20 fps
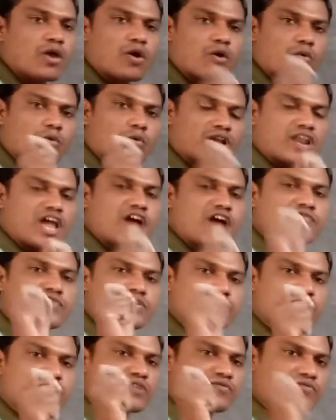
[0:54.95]
One
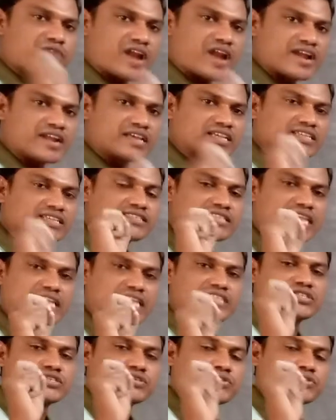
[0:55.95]
of your friend
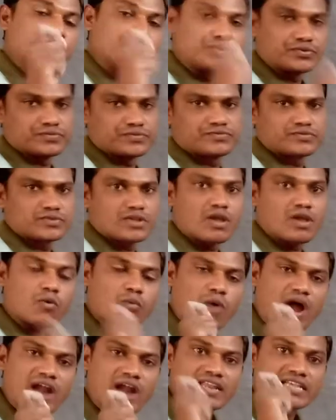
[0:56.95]
says to you,
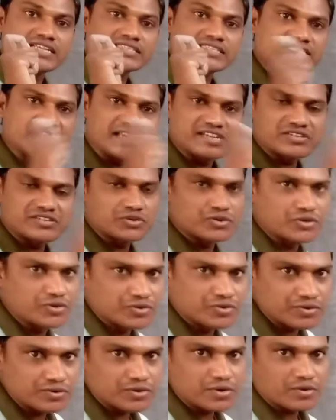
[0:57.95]
what he said to
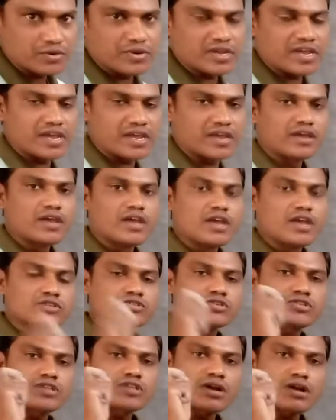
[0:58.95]
you,
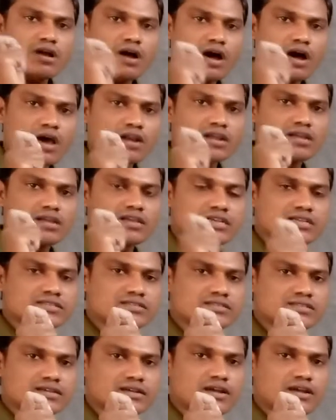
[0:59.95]
so the car is